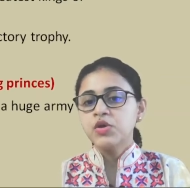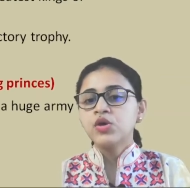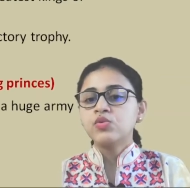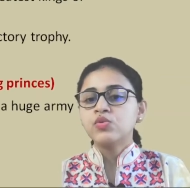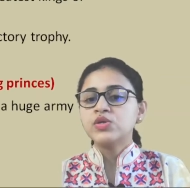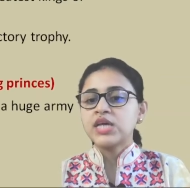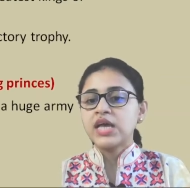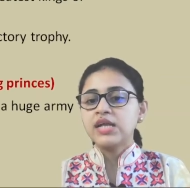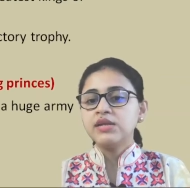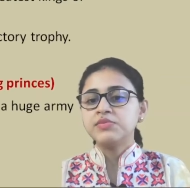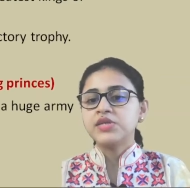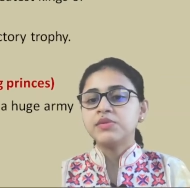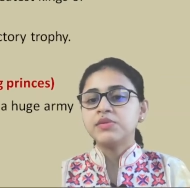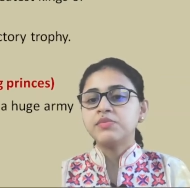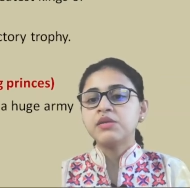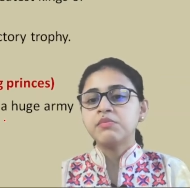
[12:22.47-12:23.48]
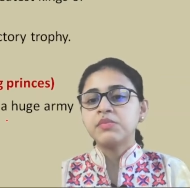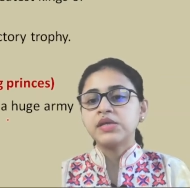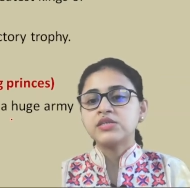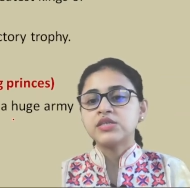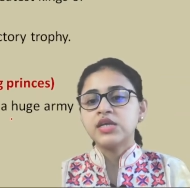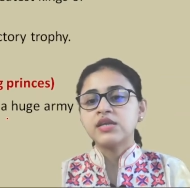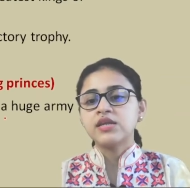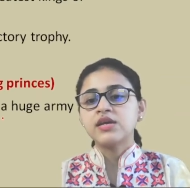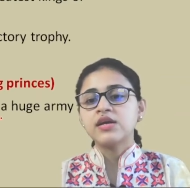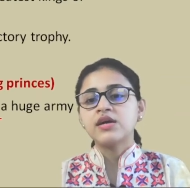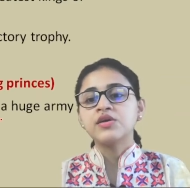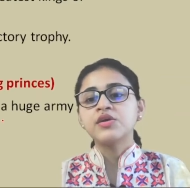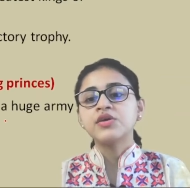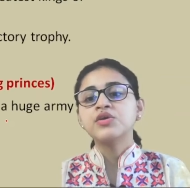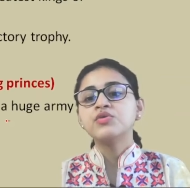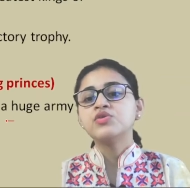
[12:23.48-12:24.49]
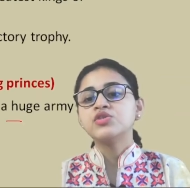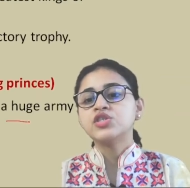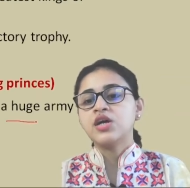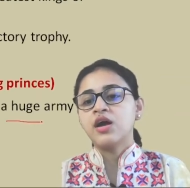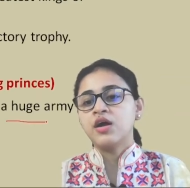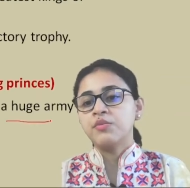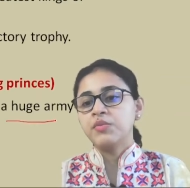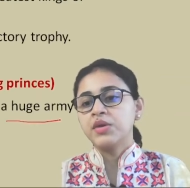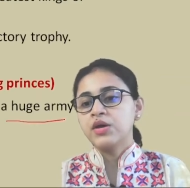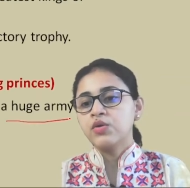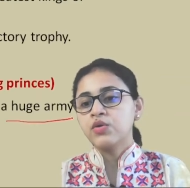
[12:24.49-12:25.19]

which helped them in maintaining a huge army.